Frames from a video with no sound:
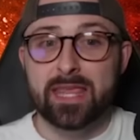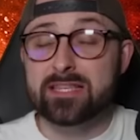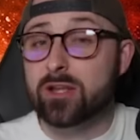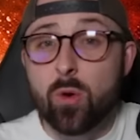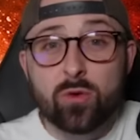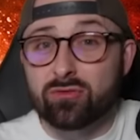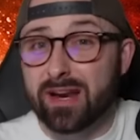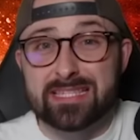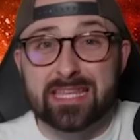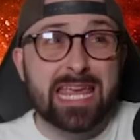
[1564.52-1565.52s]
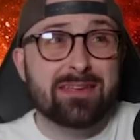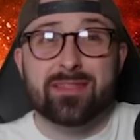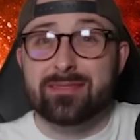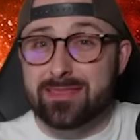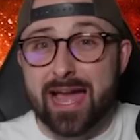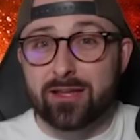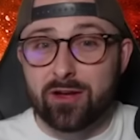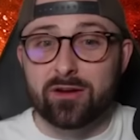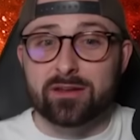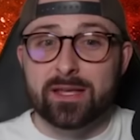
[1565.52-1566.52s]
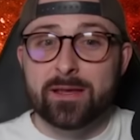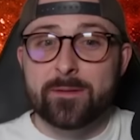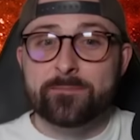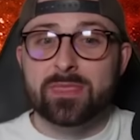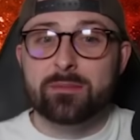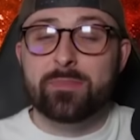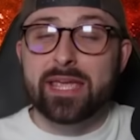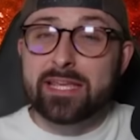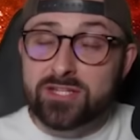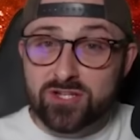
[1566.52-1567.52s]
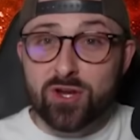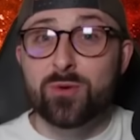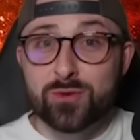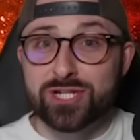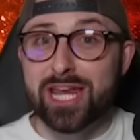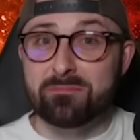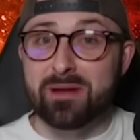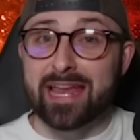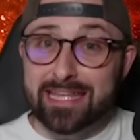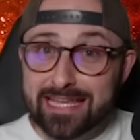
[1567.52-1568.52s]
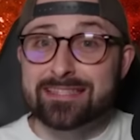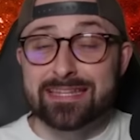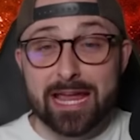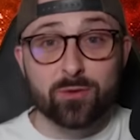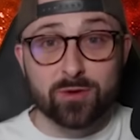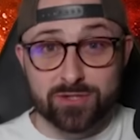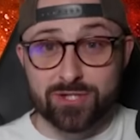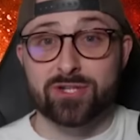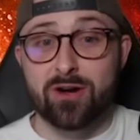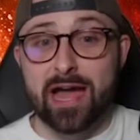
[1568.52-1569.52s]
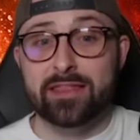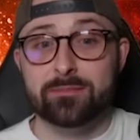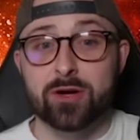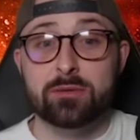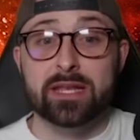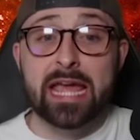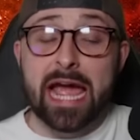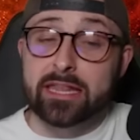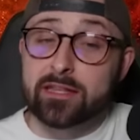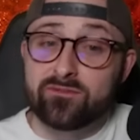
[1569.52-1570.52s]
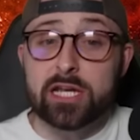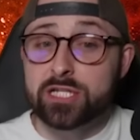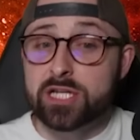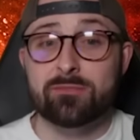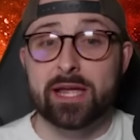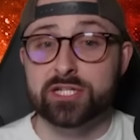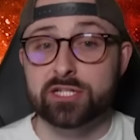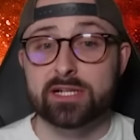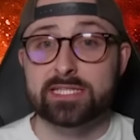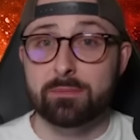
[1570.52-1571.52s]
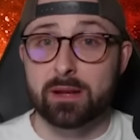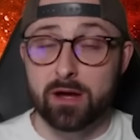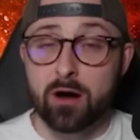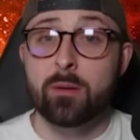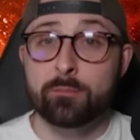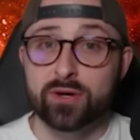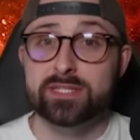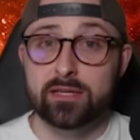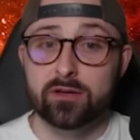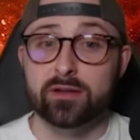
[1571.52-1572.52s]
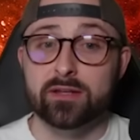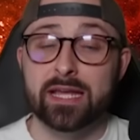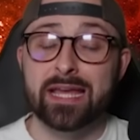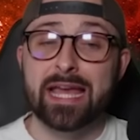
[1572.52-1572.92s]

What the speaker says: His goal threat isn't even that good. But he's so cheap, and he is nailed on to start at the moment. And the fixtures for Manchester United coming up are pretty good.